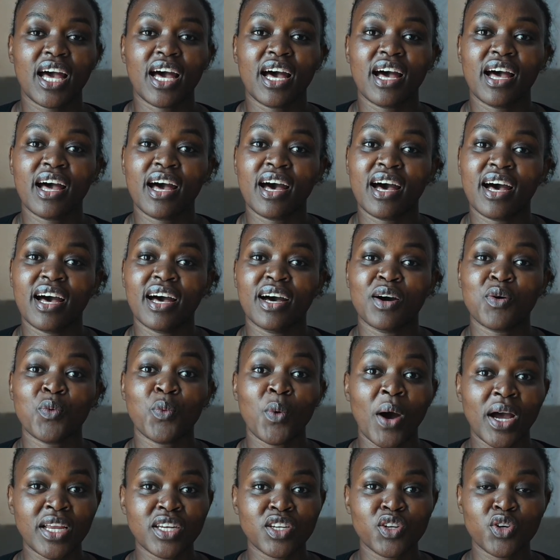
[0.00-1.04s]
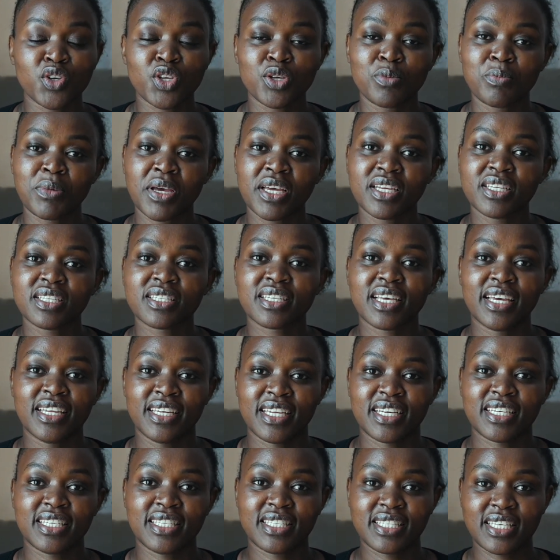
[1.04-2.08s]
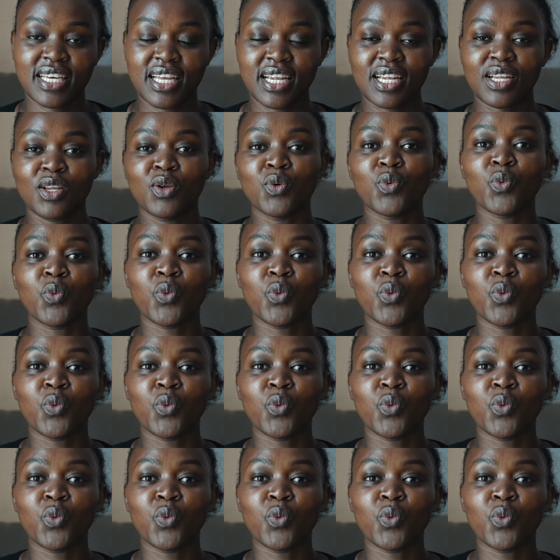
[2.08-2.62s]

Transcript: Word documents and Excel,